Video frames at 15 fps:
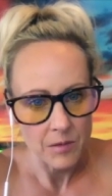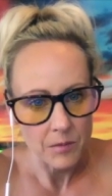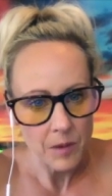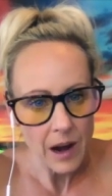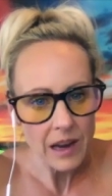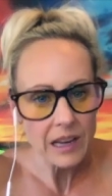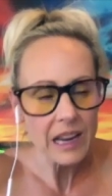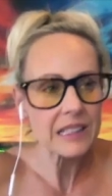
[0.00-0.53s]

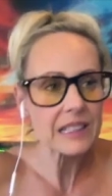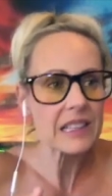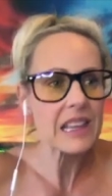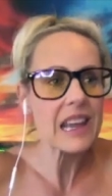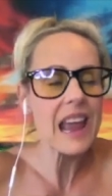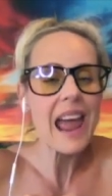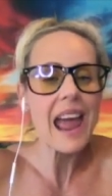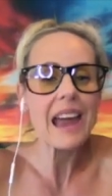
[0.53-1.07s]
Right. It's
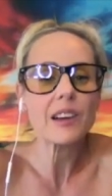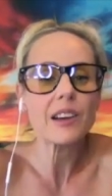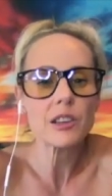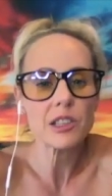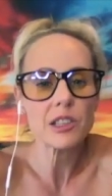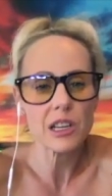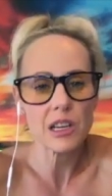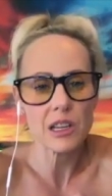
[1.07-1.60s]
the
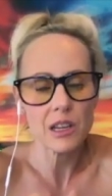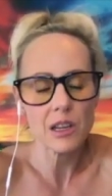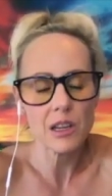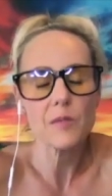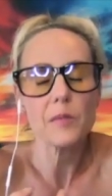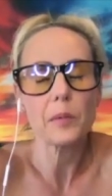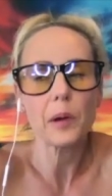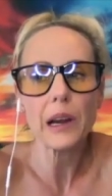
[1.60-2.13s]
energy that you
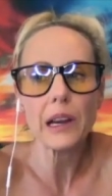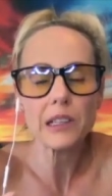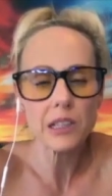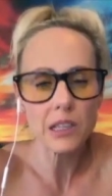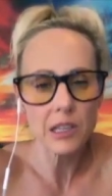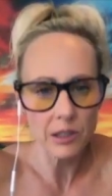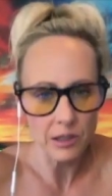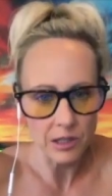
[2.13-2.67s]
bring
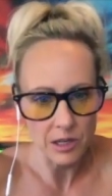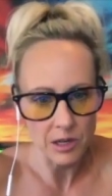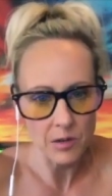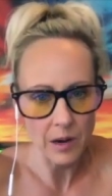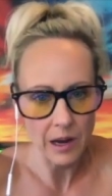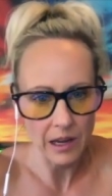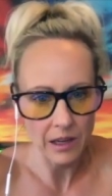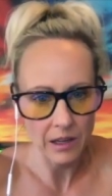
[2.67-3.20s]
to your
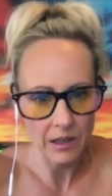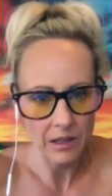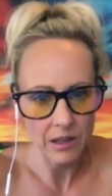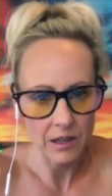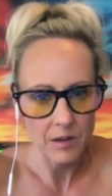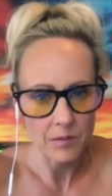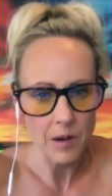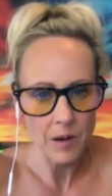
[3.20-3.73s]
doing,
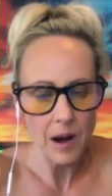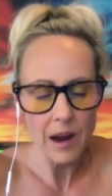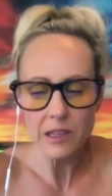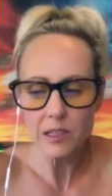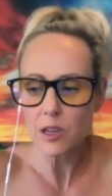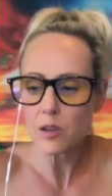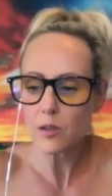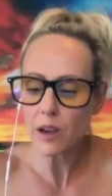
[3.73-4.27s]
right?
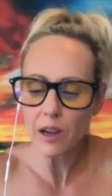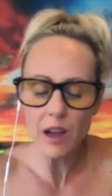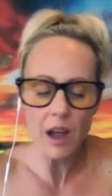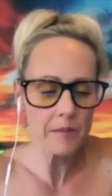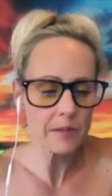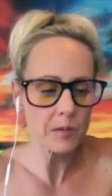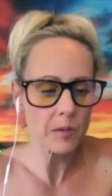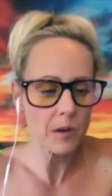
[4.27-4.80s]
So you can come
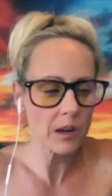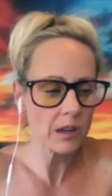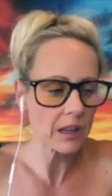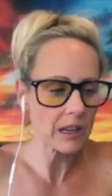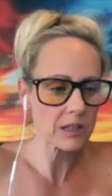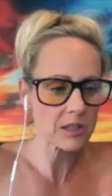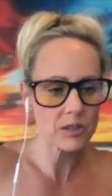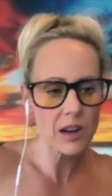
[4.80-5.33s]
to work
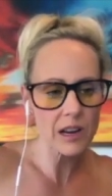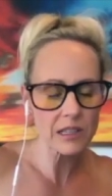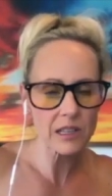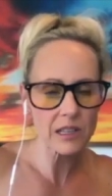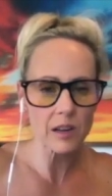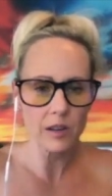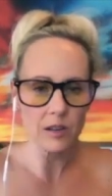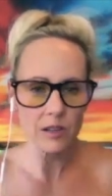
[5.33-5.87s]
like stressed
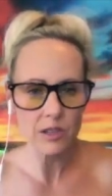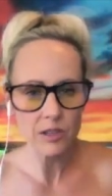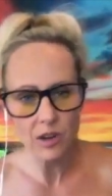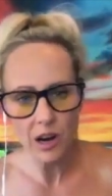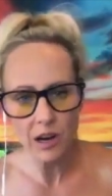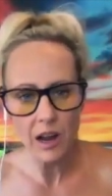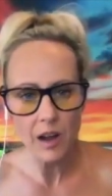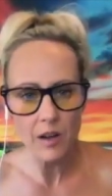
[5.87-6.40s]
out or
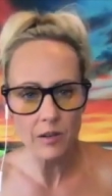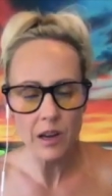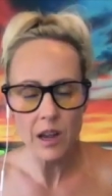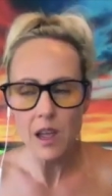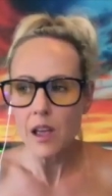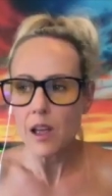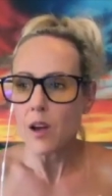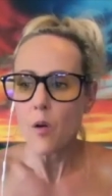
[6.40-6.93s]
strung out,
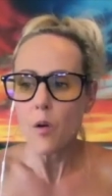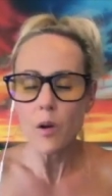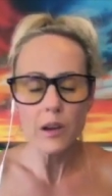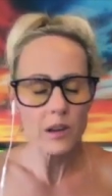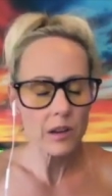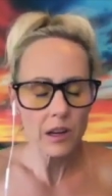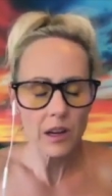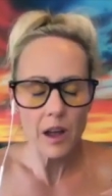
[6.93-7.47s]
or
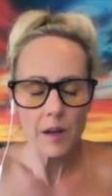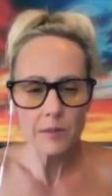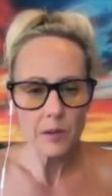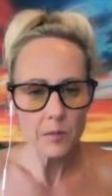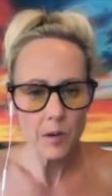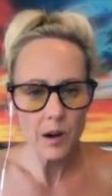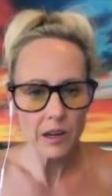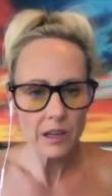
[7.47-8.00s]
you can come to
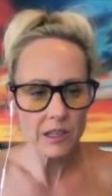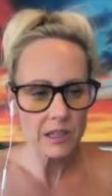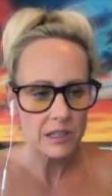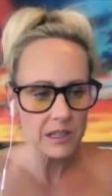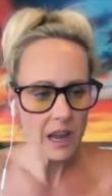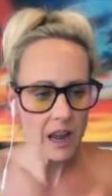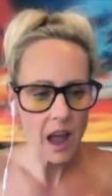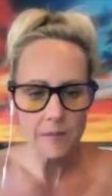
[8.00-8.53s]
work and just
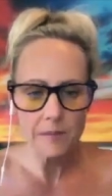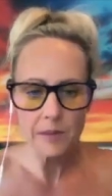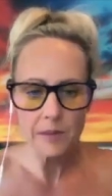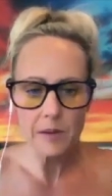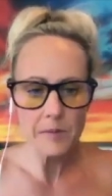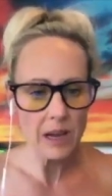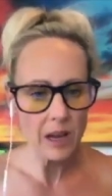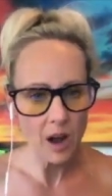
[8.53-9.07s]
say, I'm going to
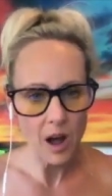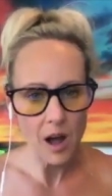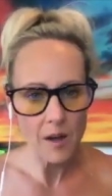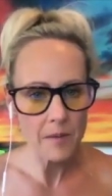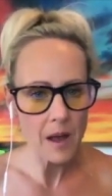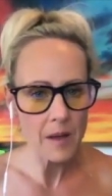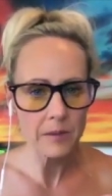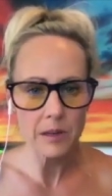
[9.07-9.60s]
be calm.
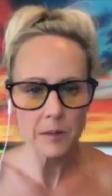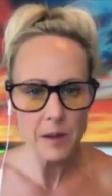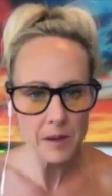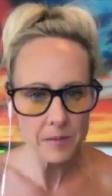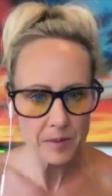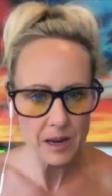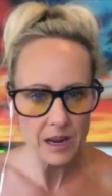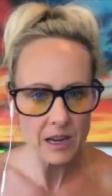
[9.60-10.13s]
I'm going to be
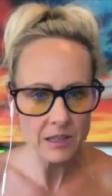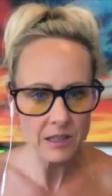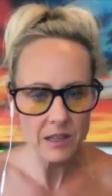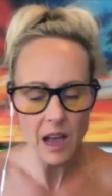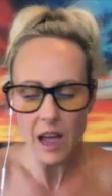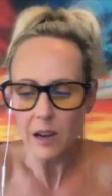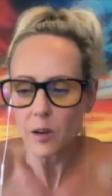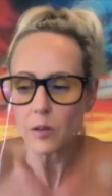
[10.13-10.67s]
at peace.
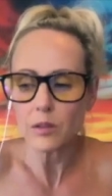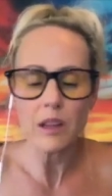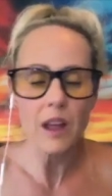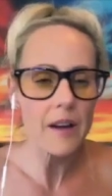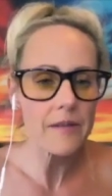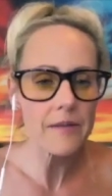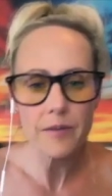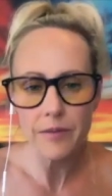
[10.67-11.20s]
I don't
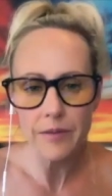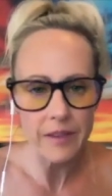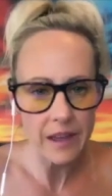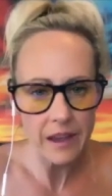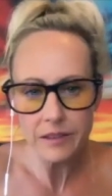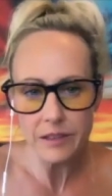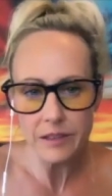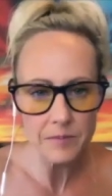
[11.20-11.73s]
love
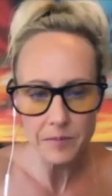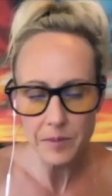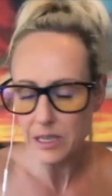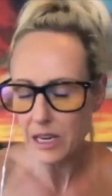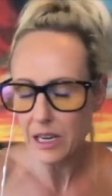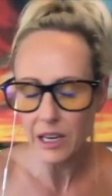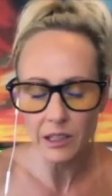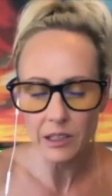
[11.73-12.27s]
this
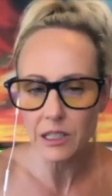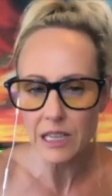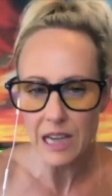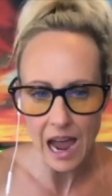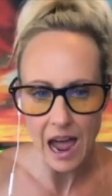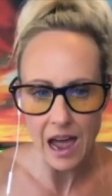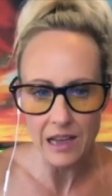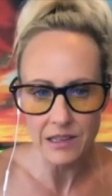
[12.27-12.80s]
particular
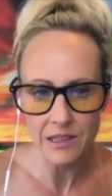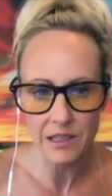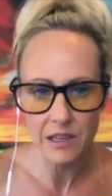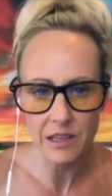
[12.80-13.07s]
task.